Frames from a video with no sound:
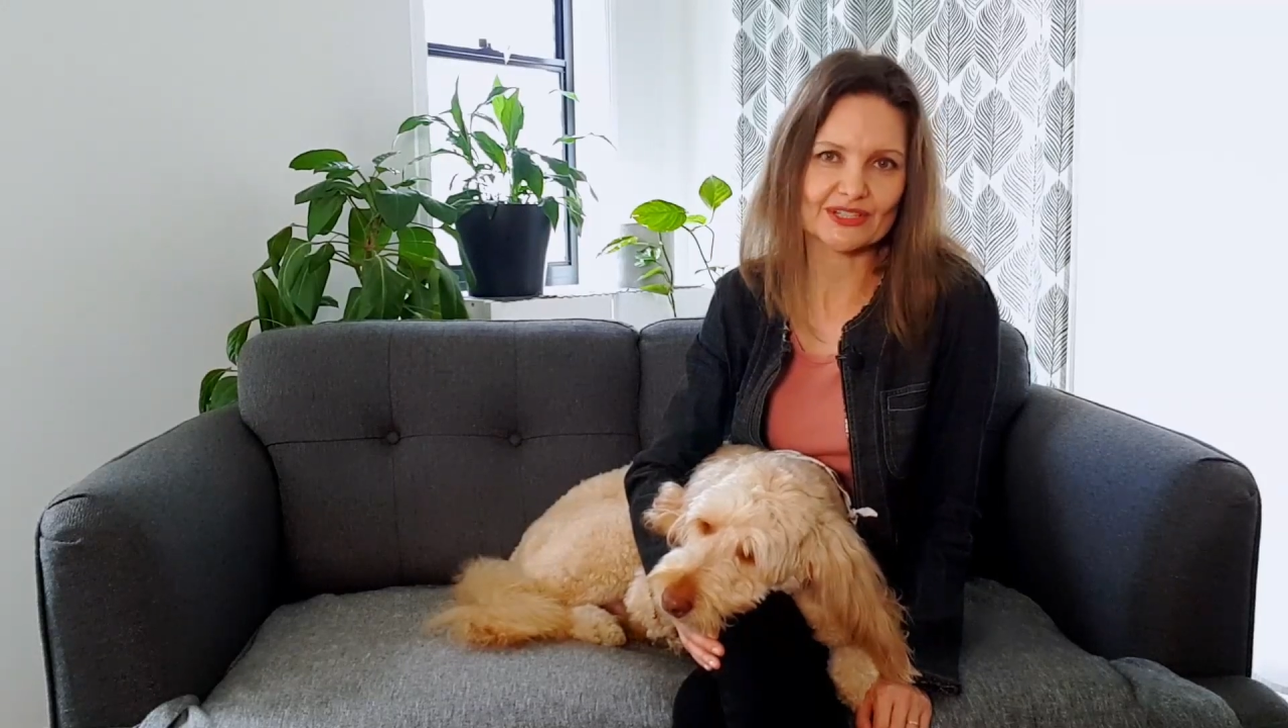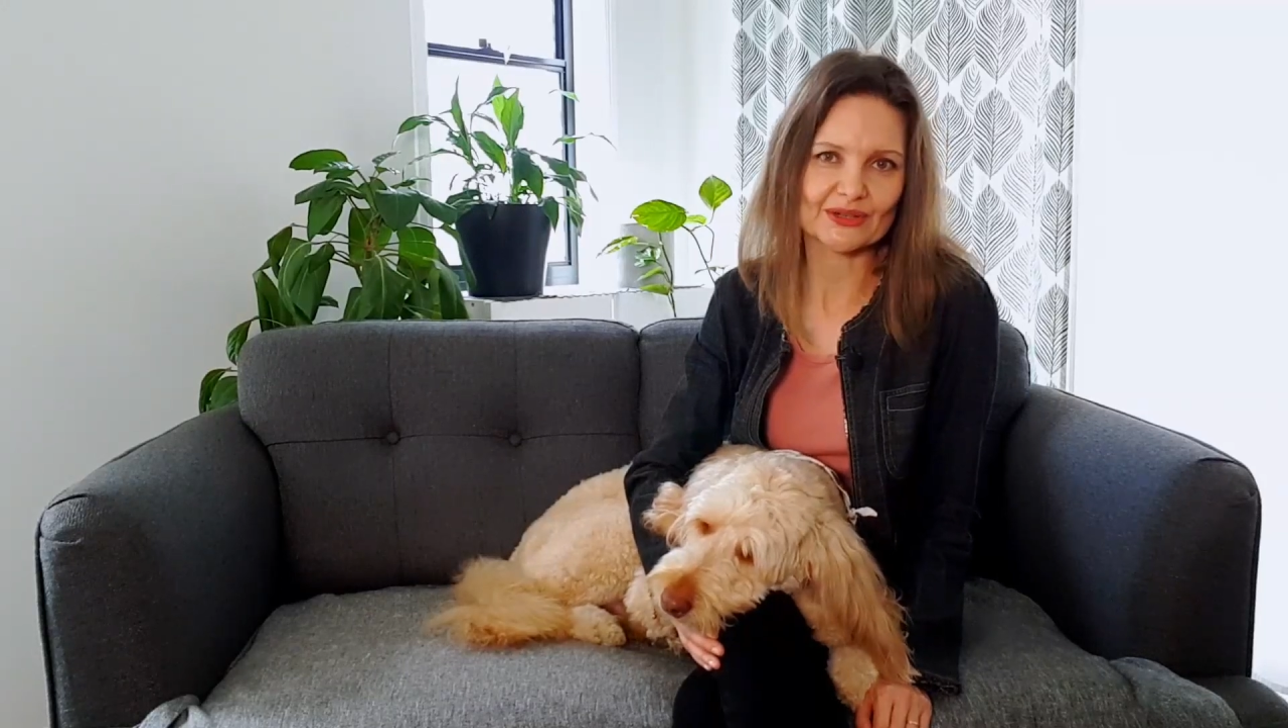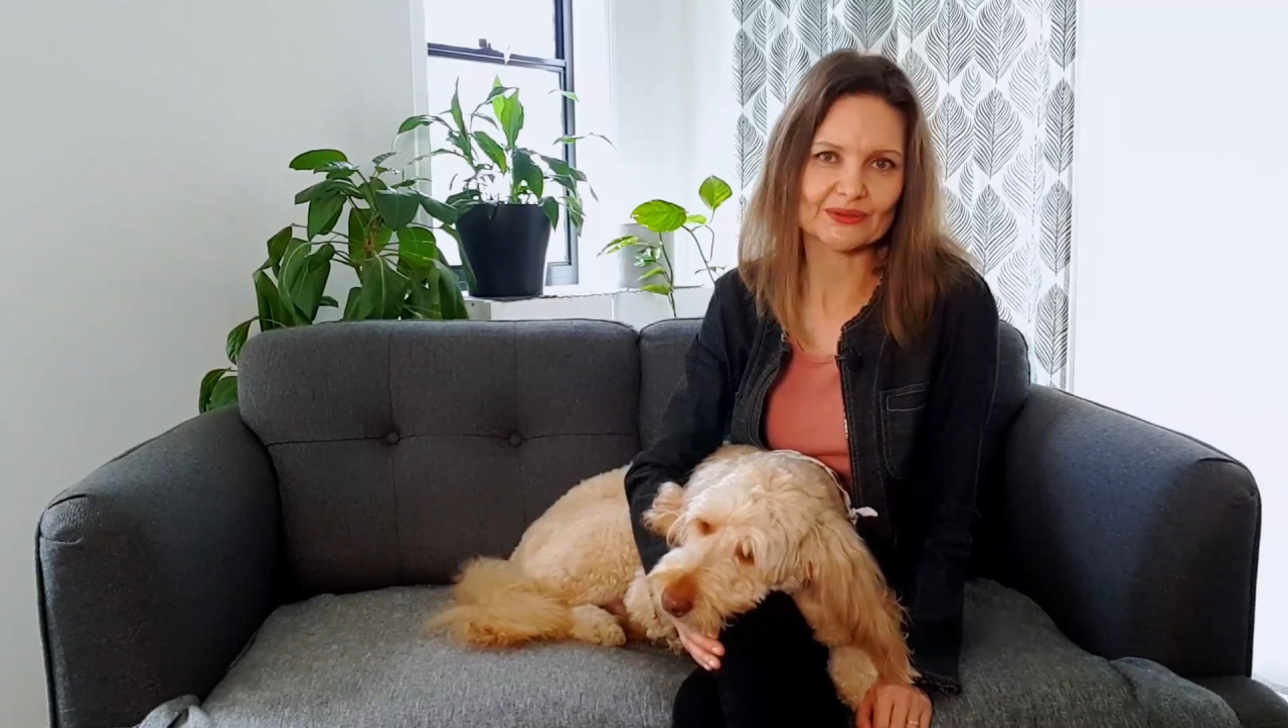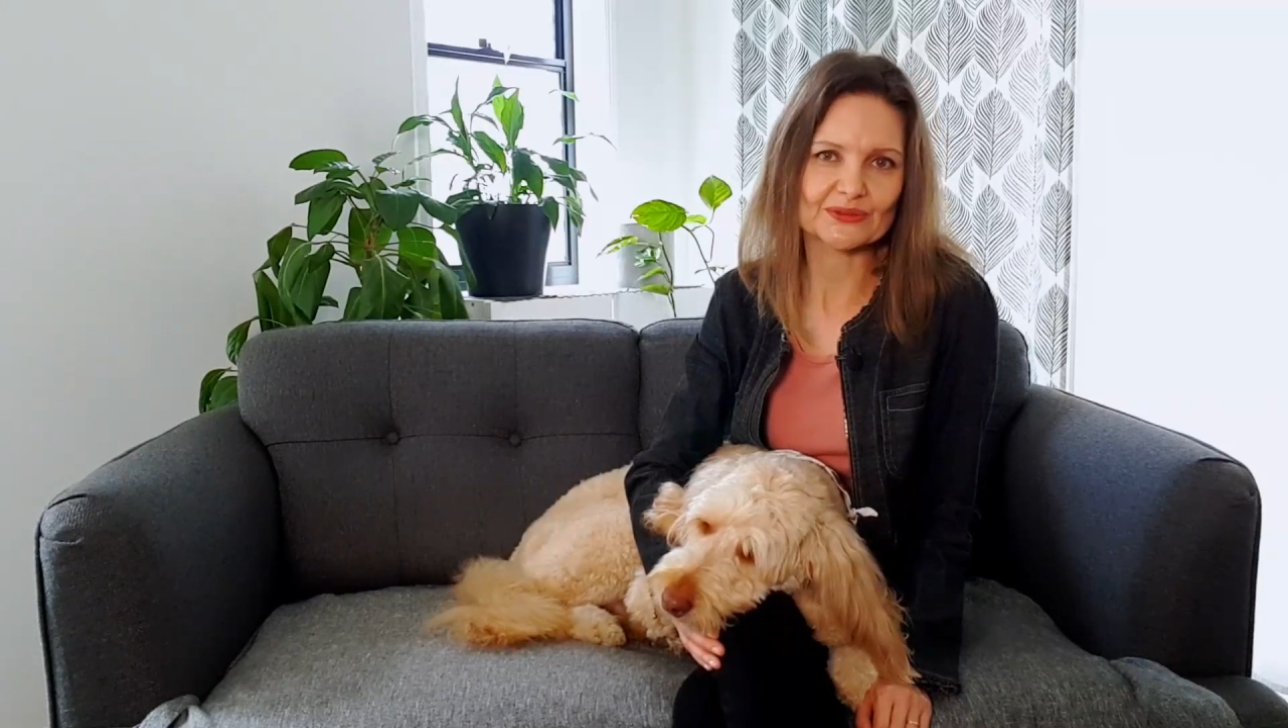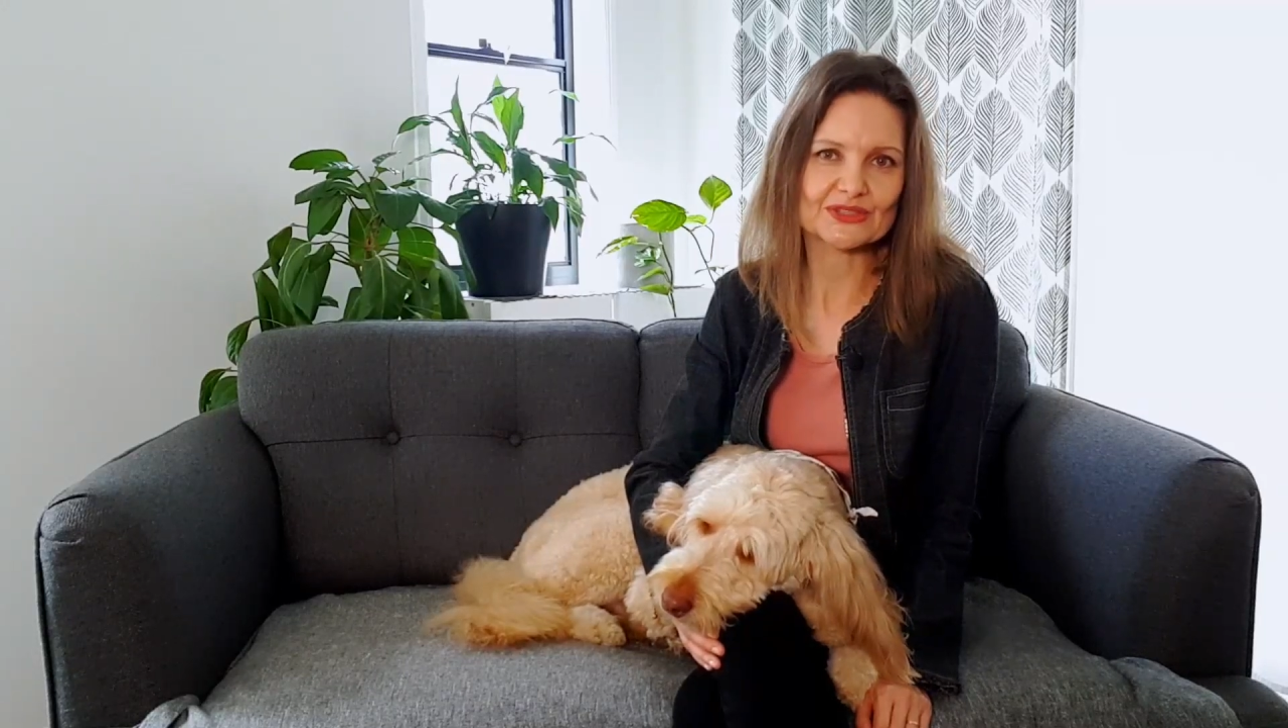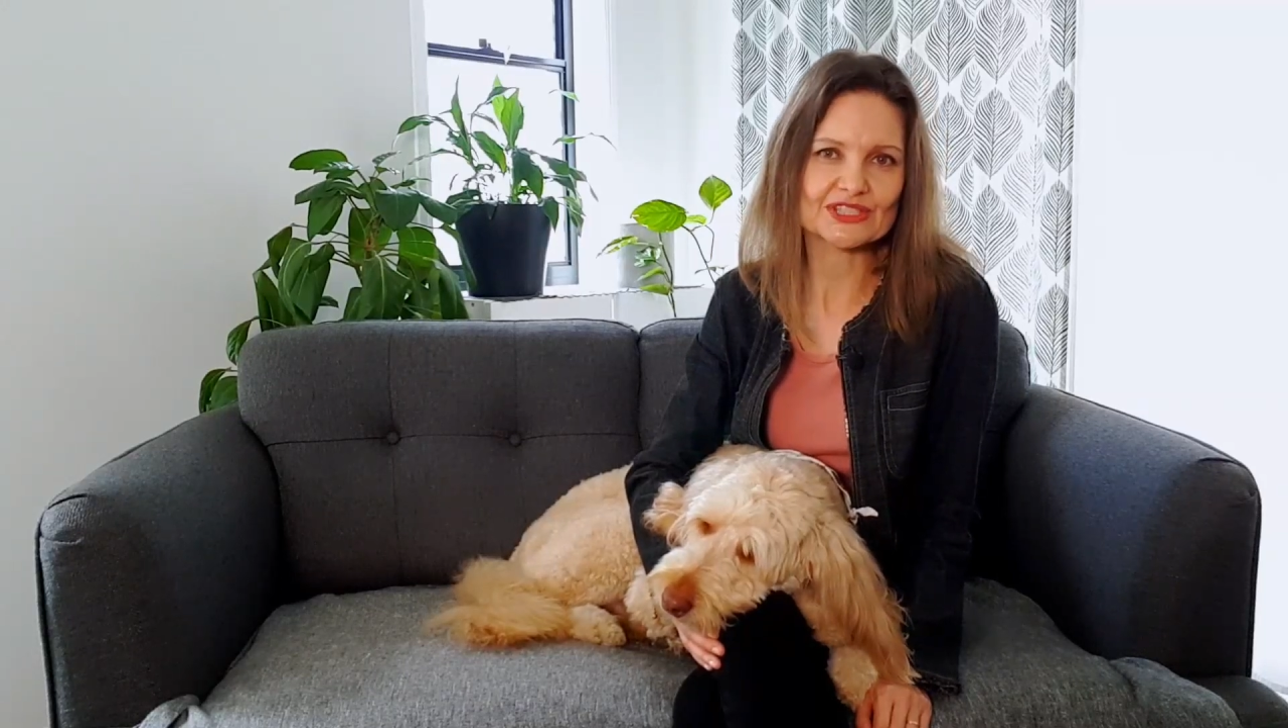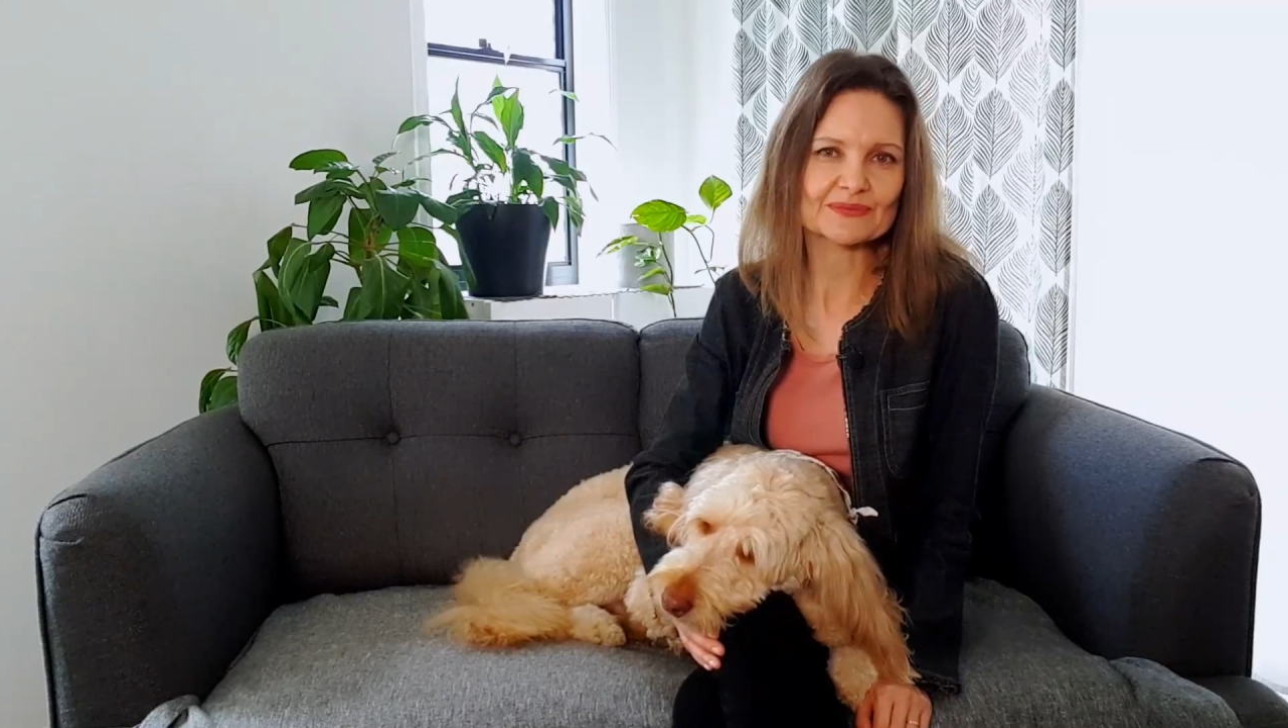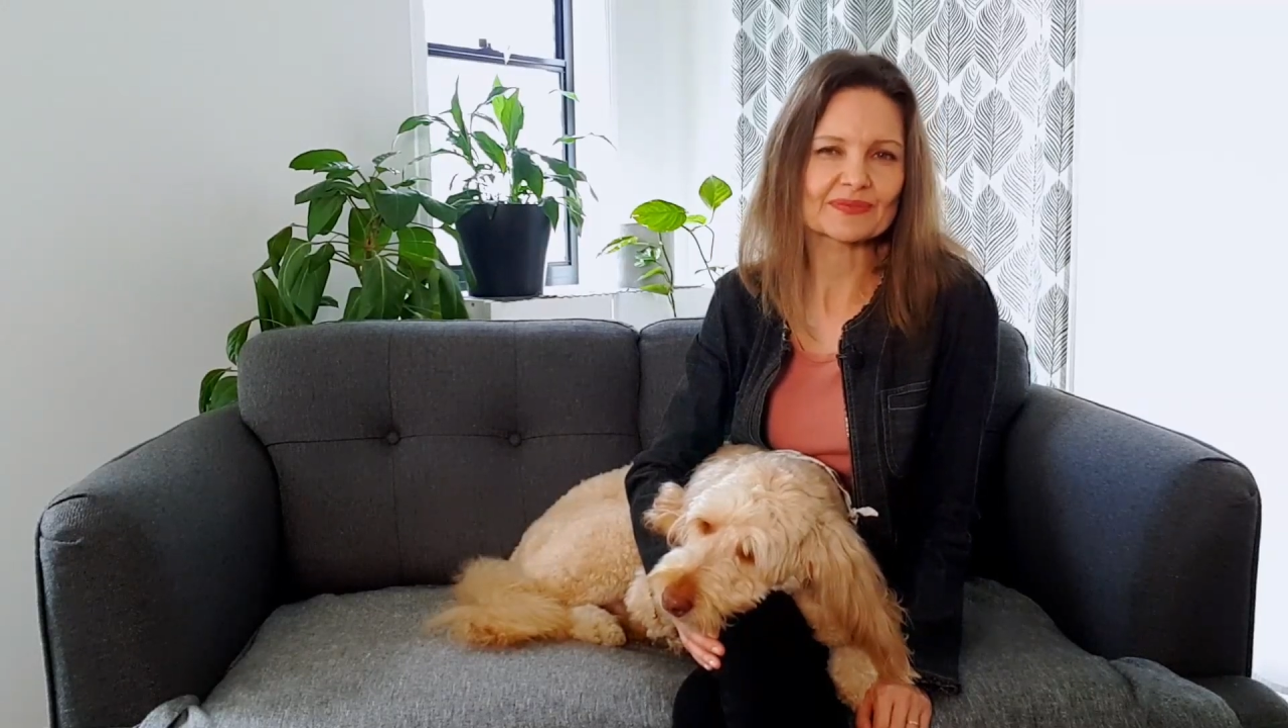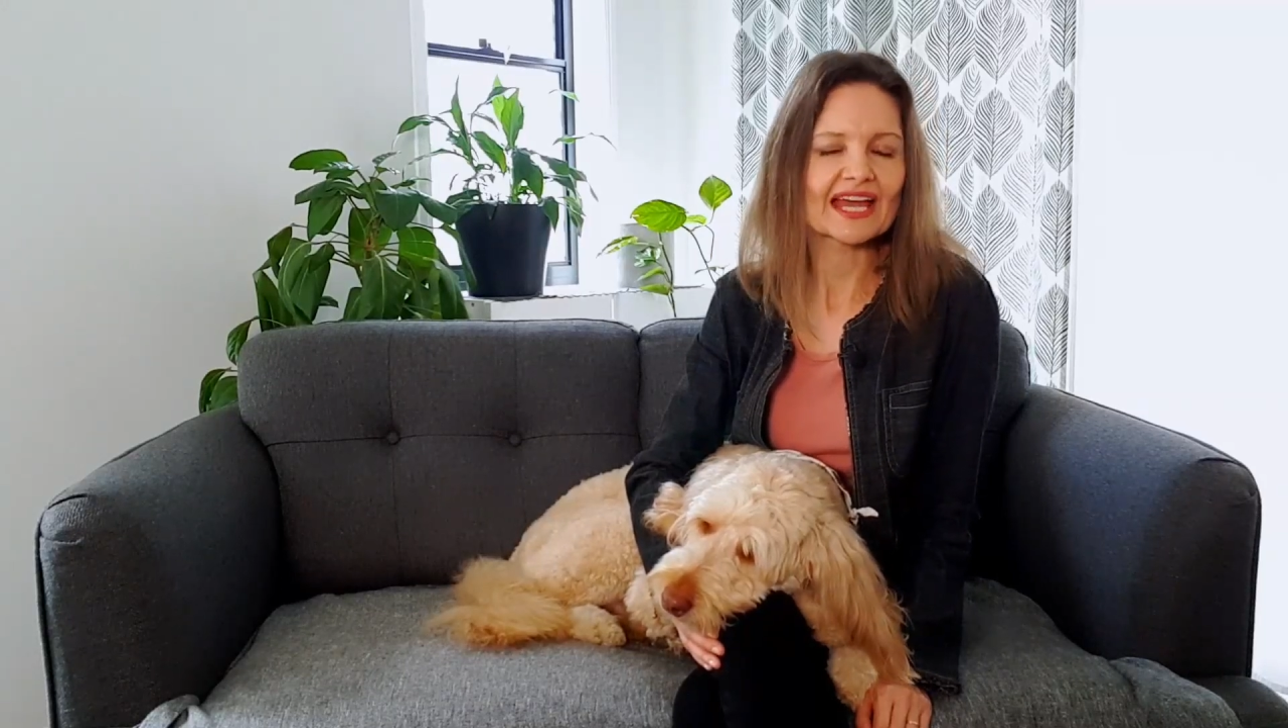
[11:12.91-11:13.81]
coats.